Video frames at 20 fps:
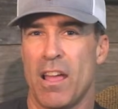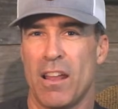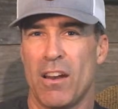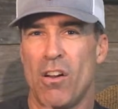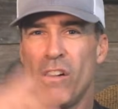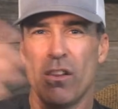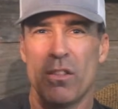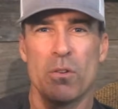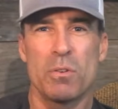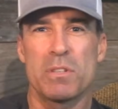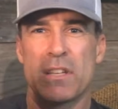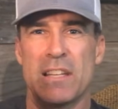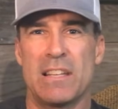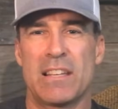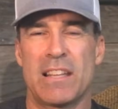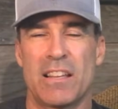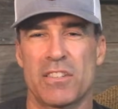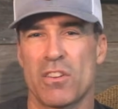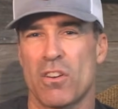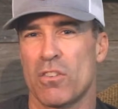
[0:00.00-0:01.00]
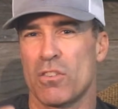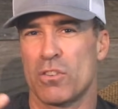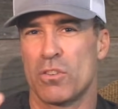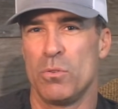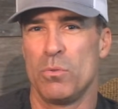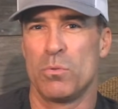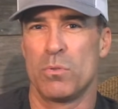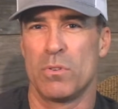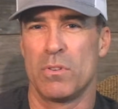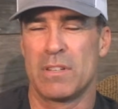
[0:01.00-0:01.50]
all of those details aren't
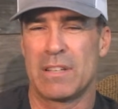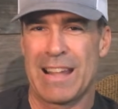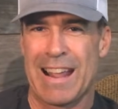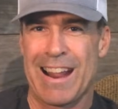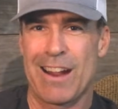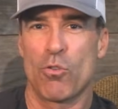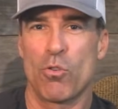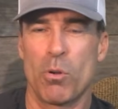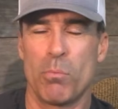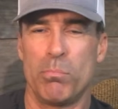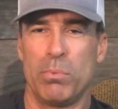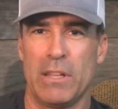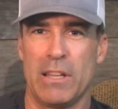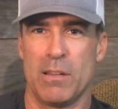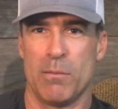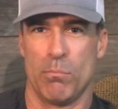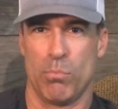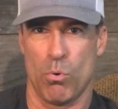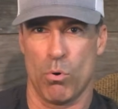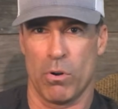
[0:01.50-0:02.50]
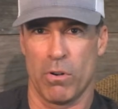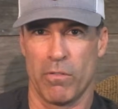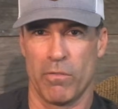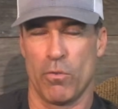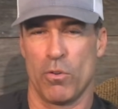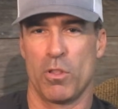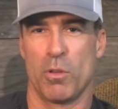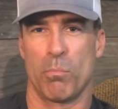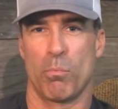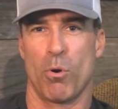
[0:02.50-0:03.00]
too terribly important
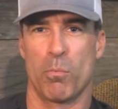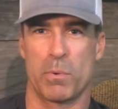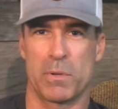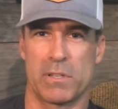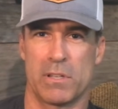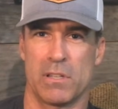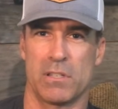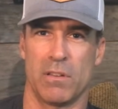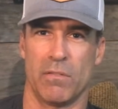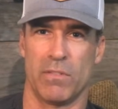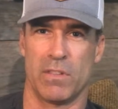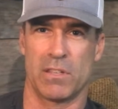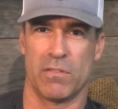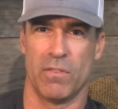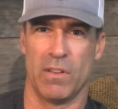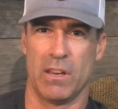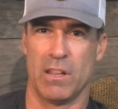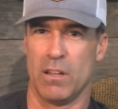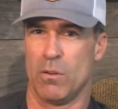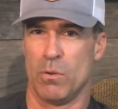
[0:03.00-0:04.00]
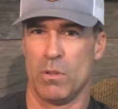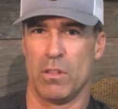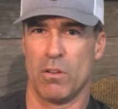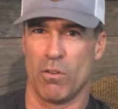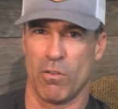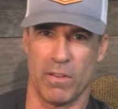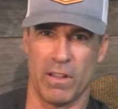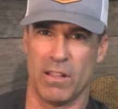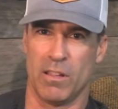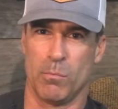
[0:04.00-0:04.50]
for the purposes of this video, and
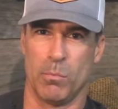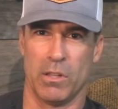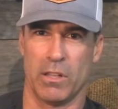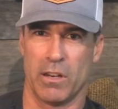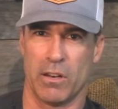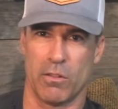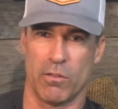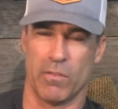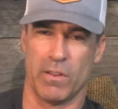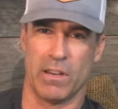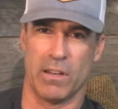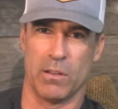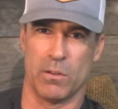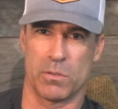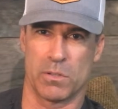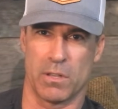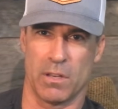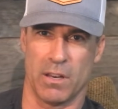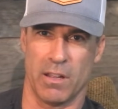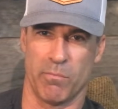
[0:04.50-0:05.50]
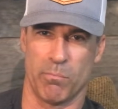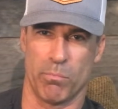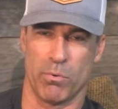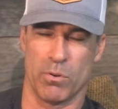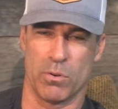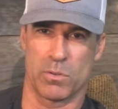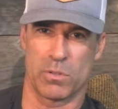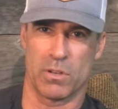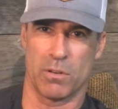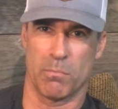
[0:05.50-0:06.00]
they're available in other videos that I've
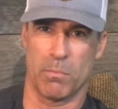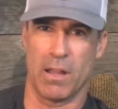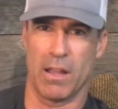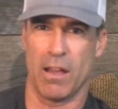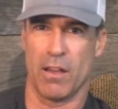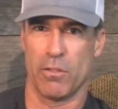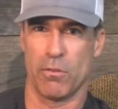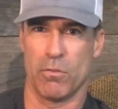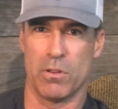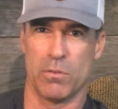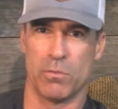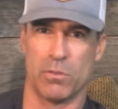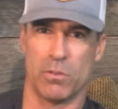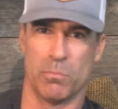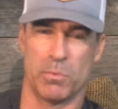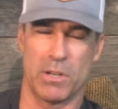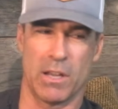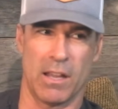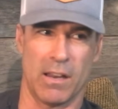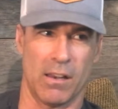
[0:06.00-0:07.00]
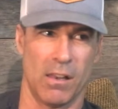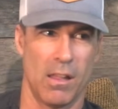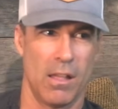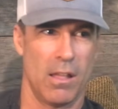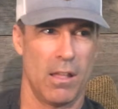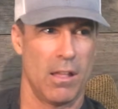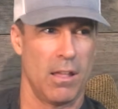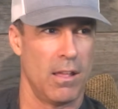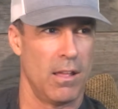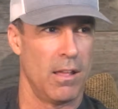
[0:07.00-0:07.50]
produced on my other YouTube channel.
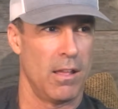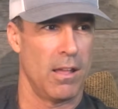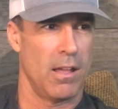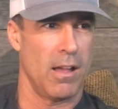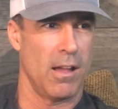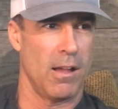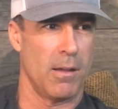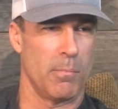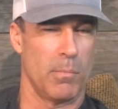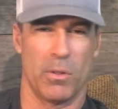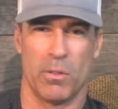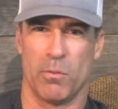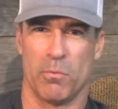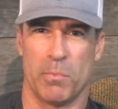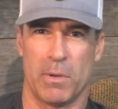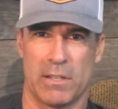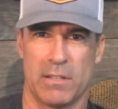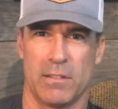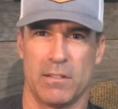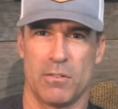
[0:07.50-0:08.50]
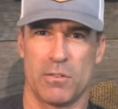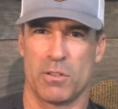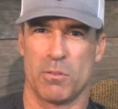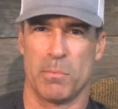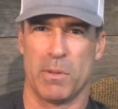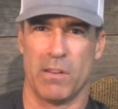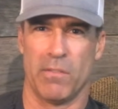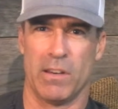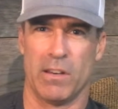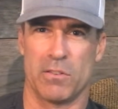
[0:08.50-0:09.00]
Although there's so
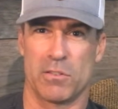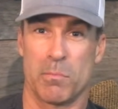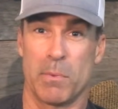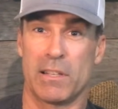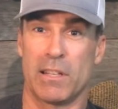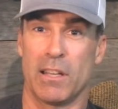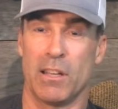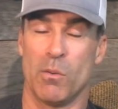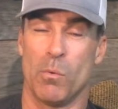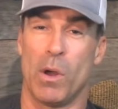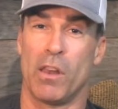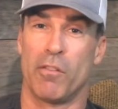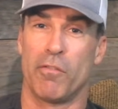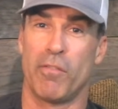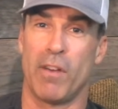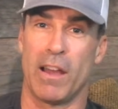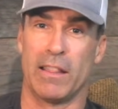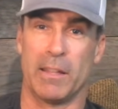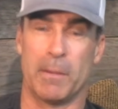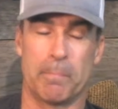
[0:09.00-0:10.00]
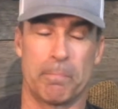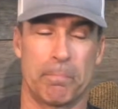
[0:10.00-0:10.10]
many videos, it might take you a while to find them.